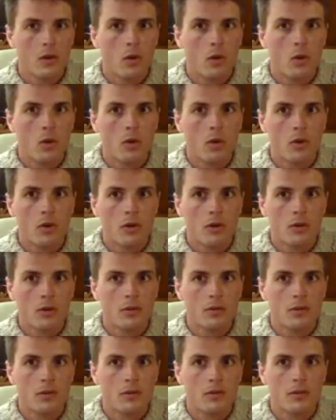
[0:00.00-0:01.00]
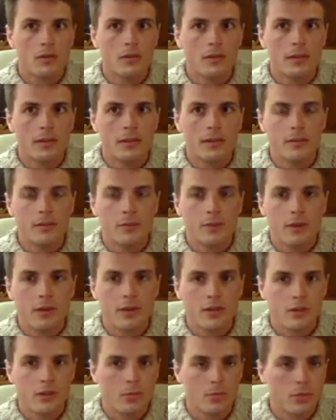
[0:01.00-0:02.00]
or the
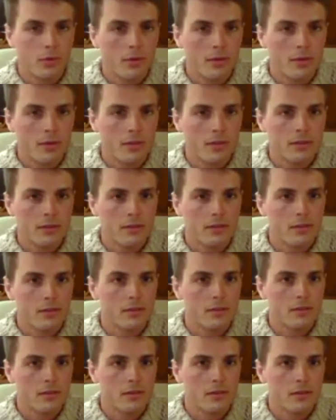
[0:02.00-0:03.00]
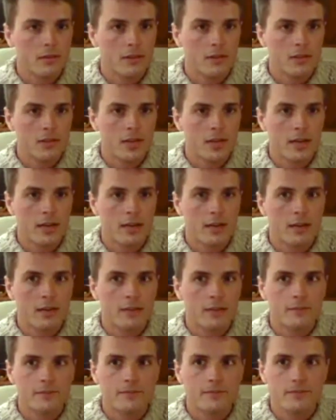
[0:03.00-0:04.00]
pressure points on the
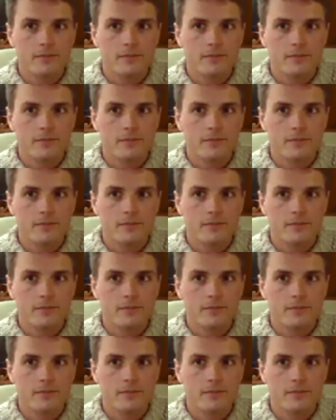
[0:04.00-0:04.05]
chair,